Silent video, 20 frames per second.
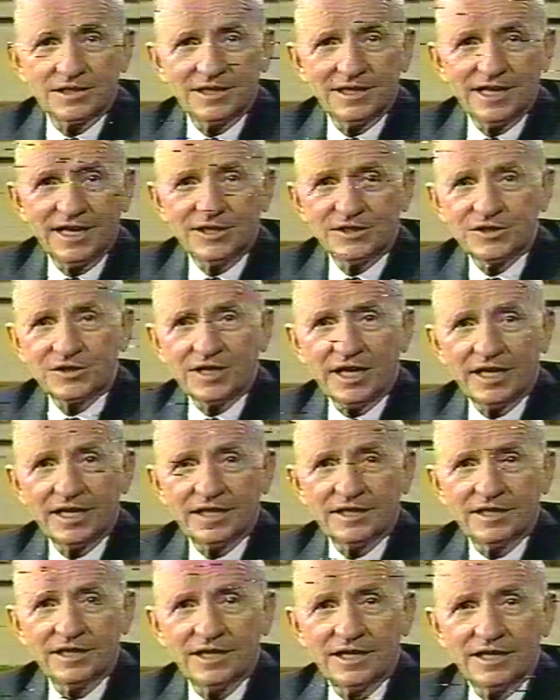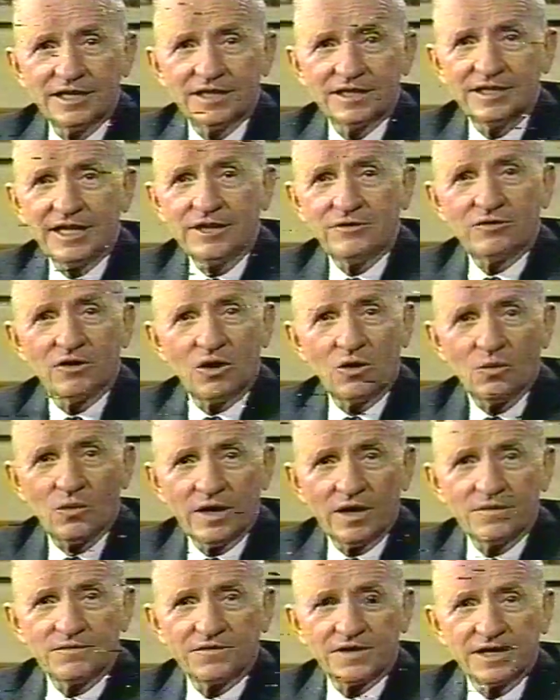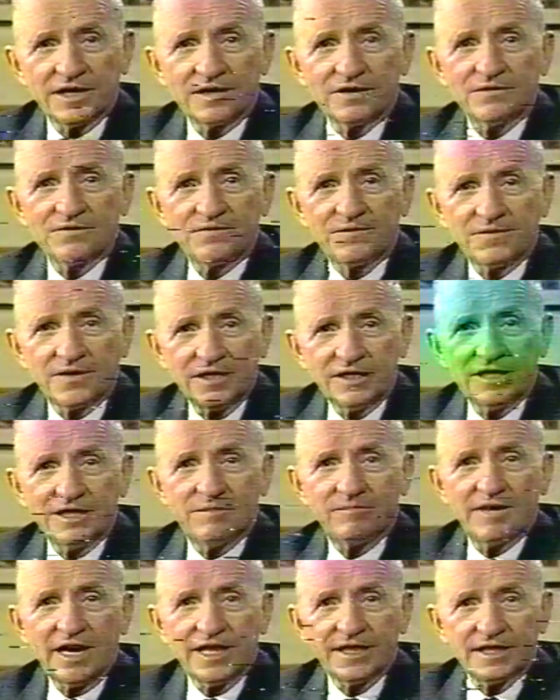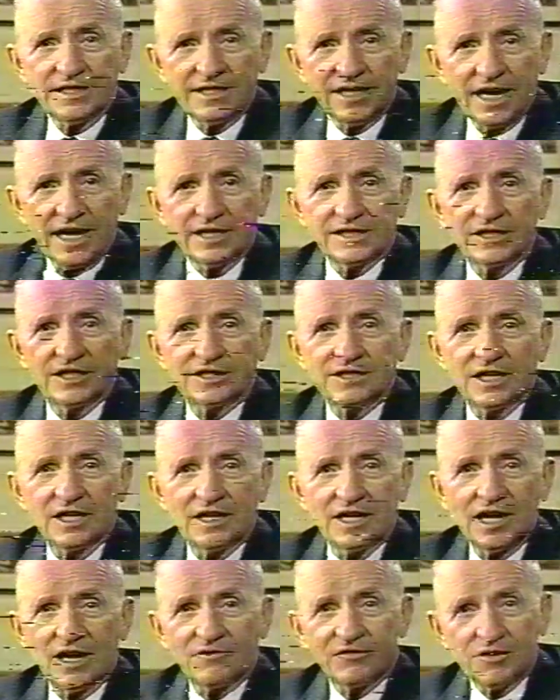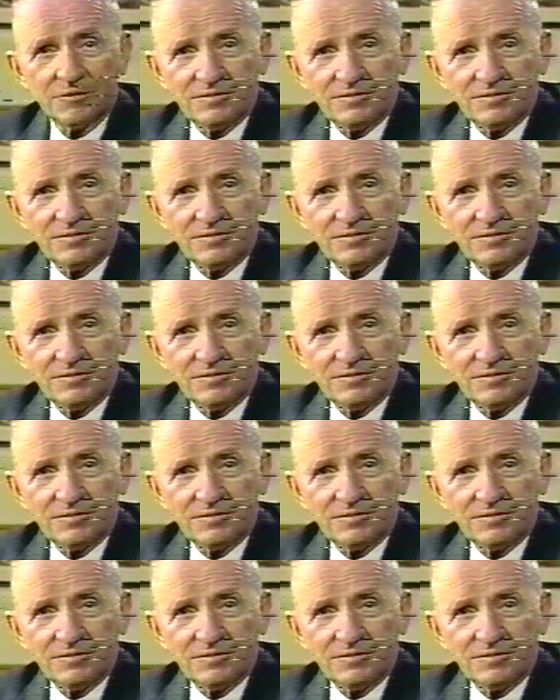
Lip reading: Instead, they draw welfare funded by the taxes of the